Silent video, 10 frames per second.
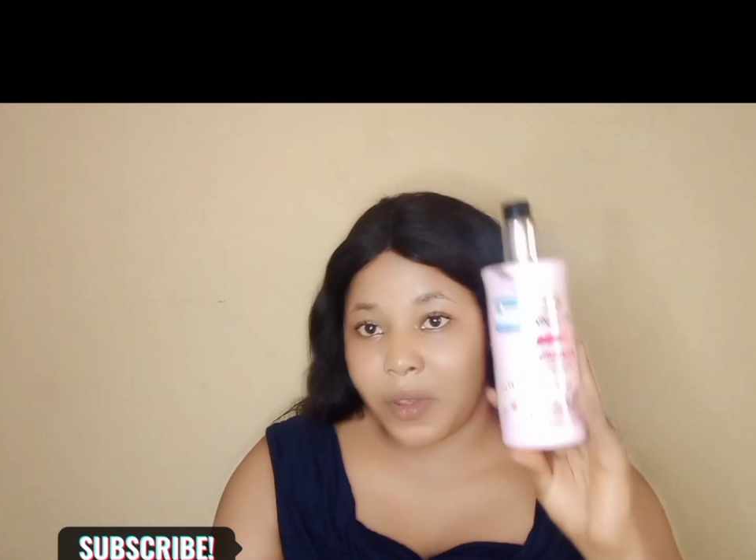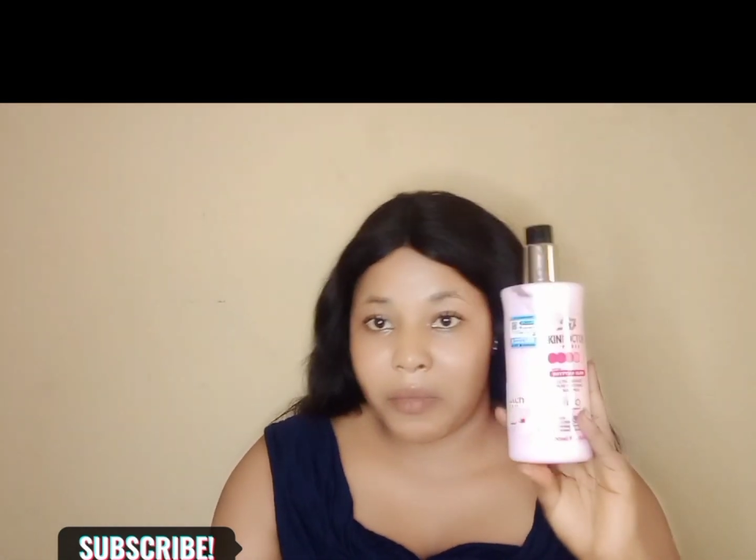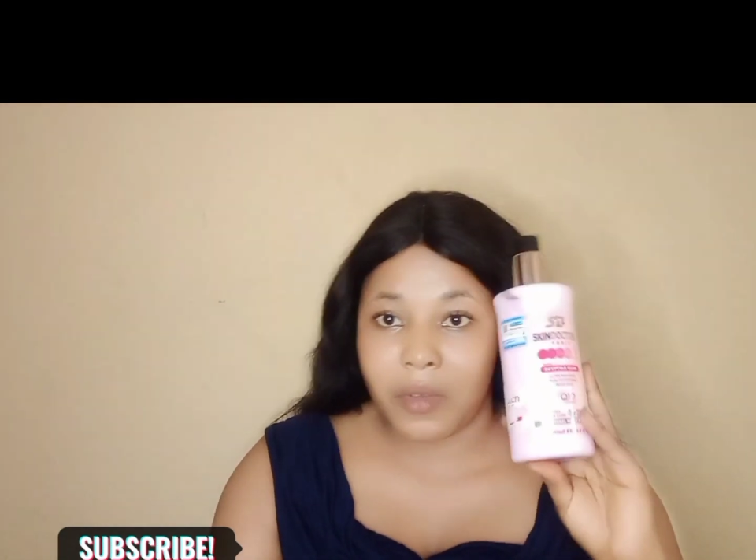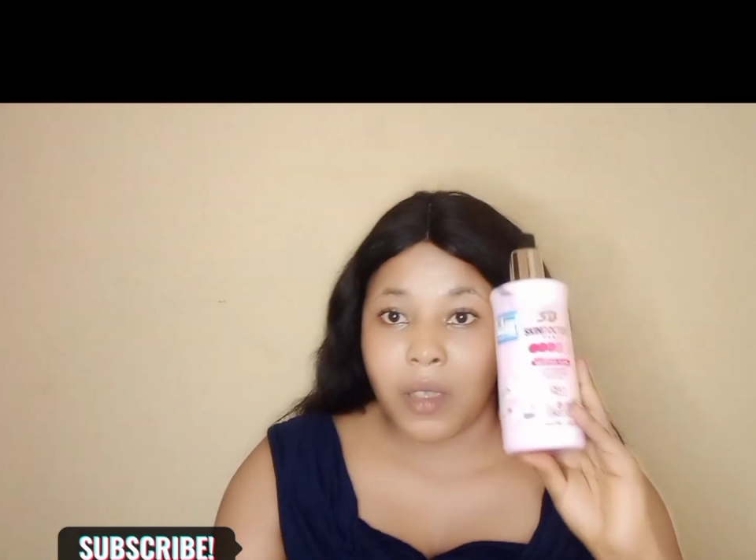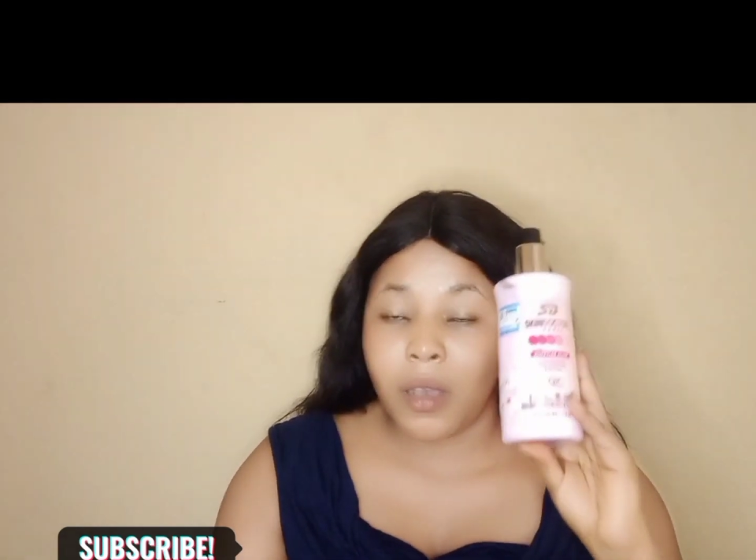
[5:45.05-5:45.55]

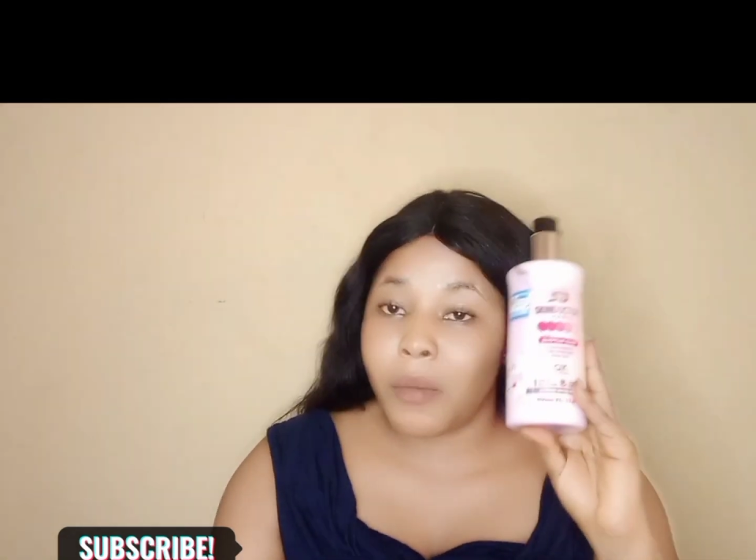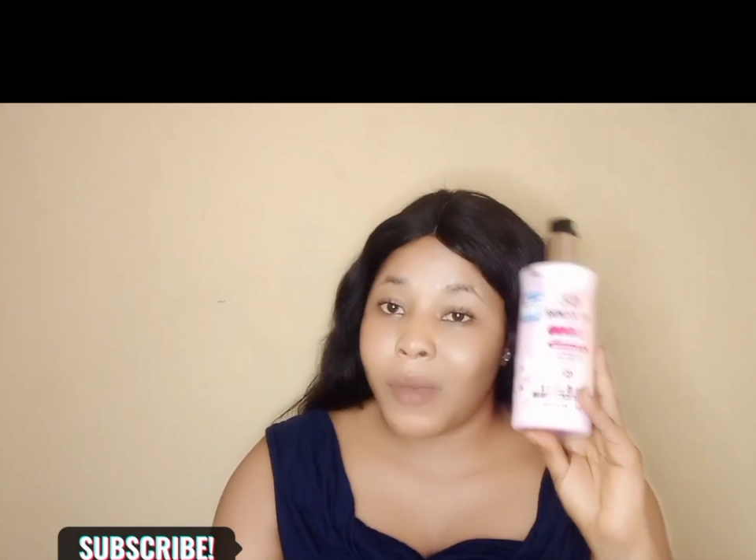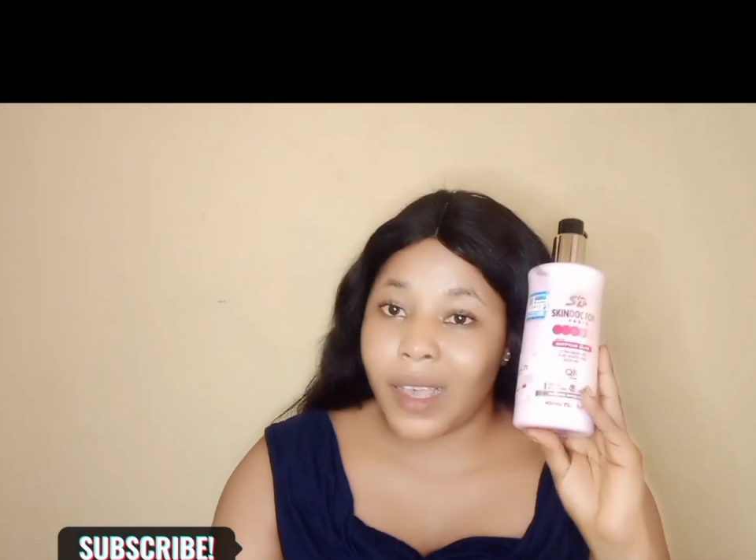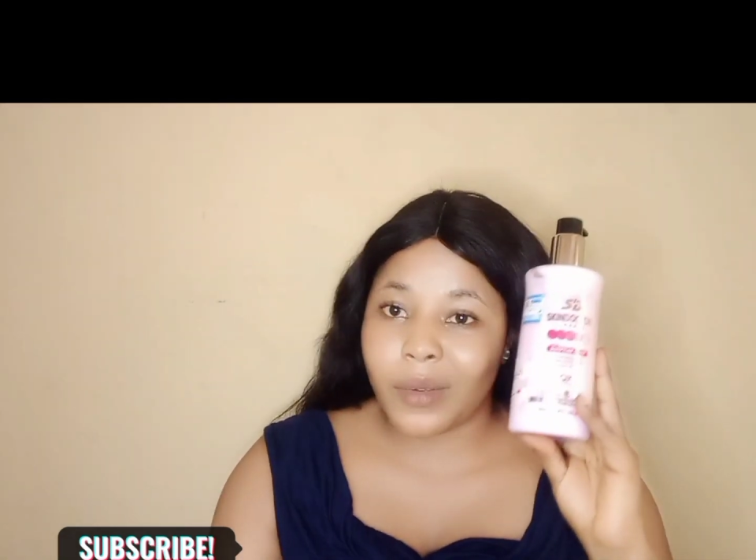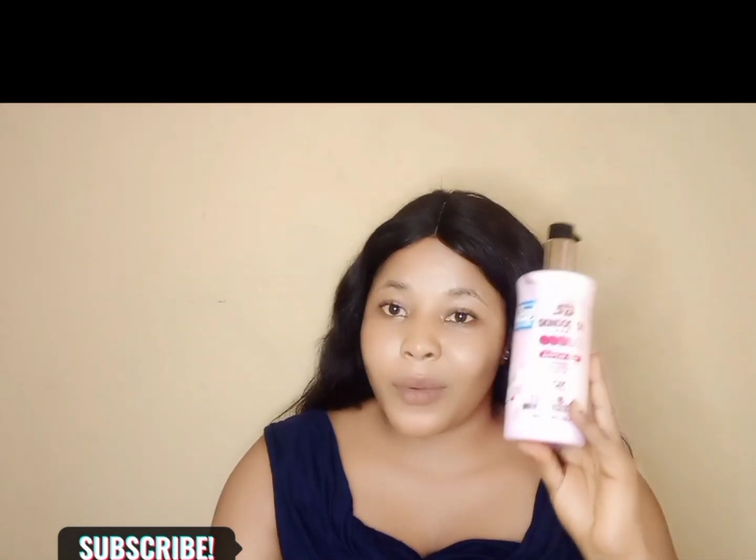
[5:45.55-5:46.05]
cream, oh
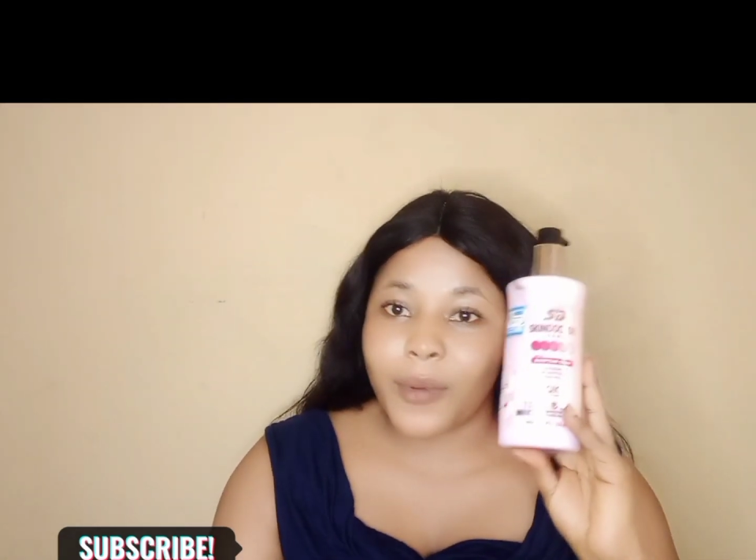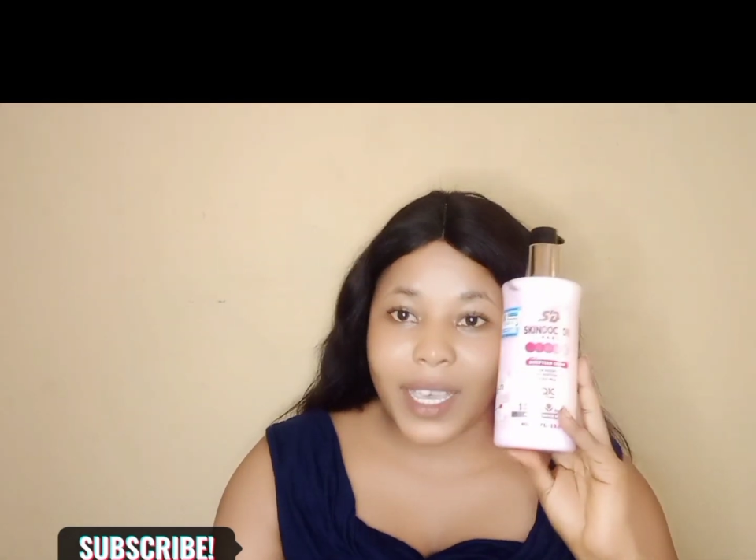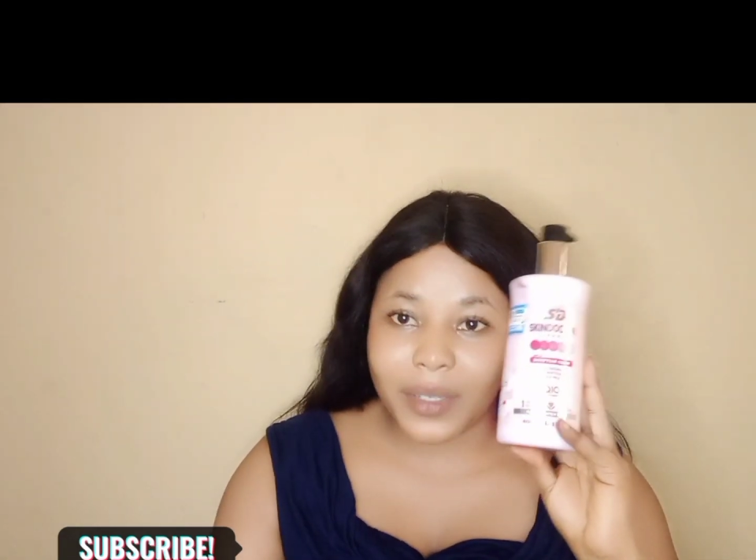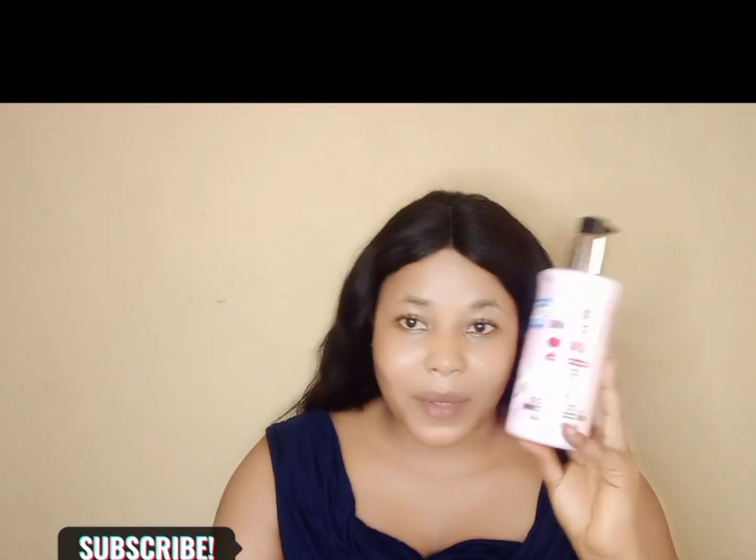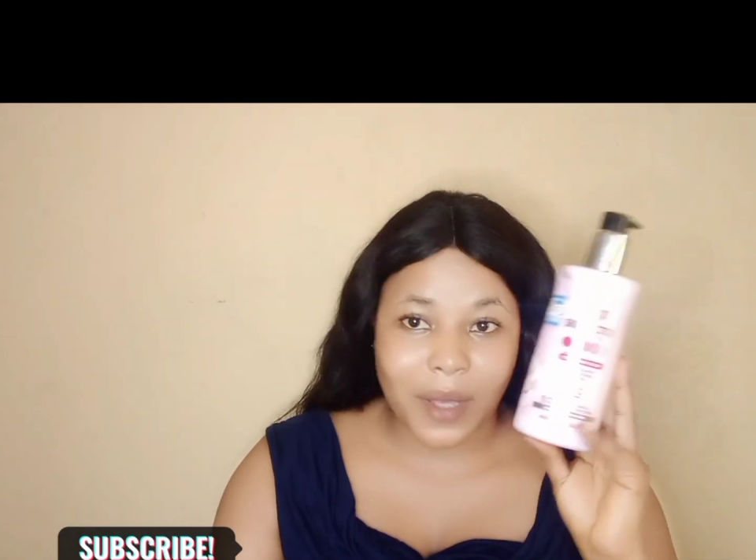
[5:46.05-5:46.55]
my god,
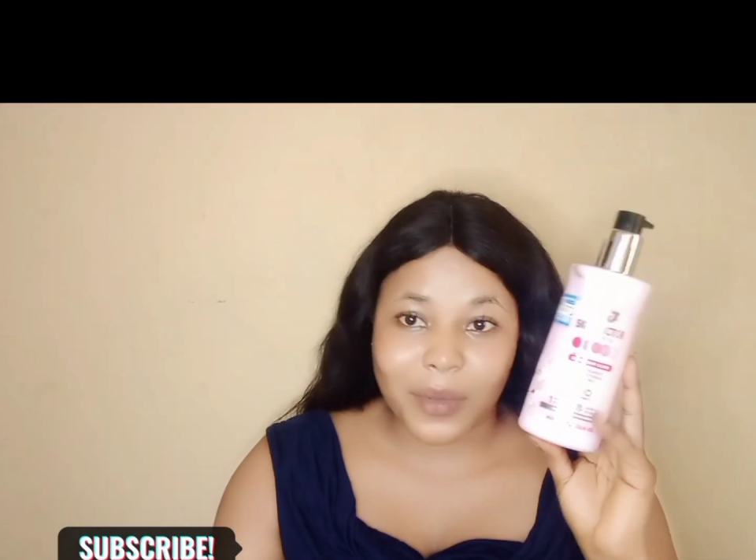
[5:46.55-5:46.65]
why?